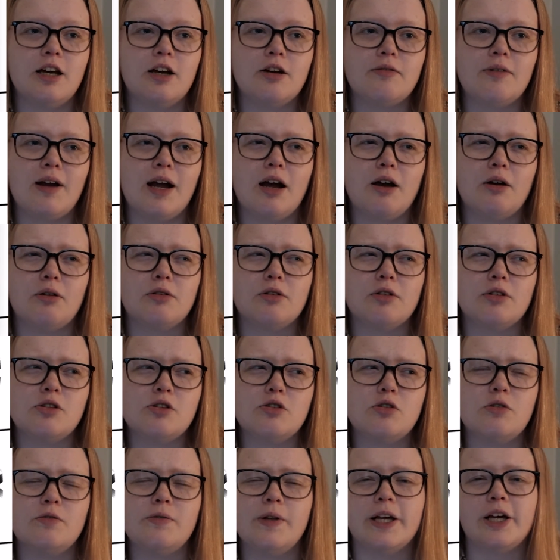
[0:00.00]
around
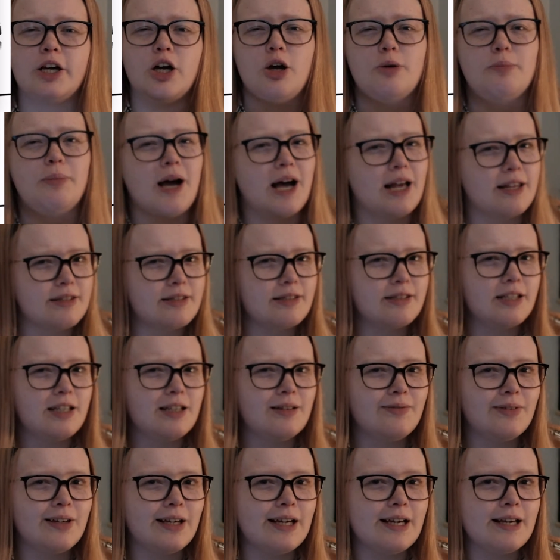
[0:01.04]
sort of like opacity
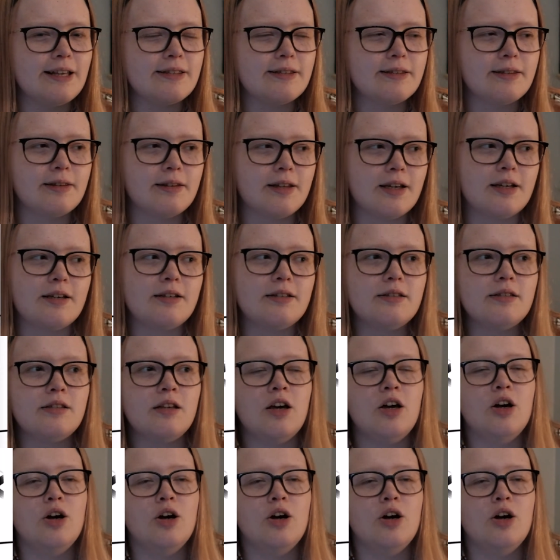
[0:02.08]
of layers and things,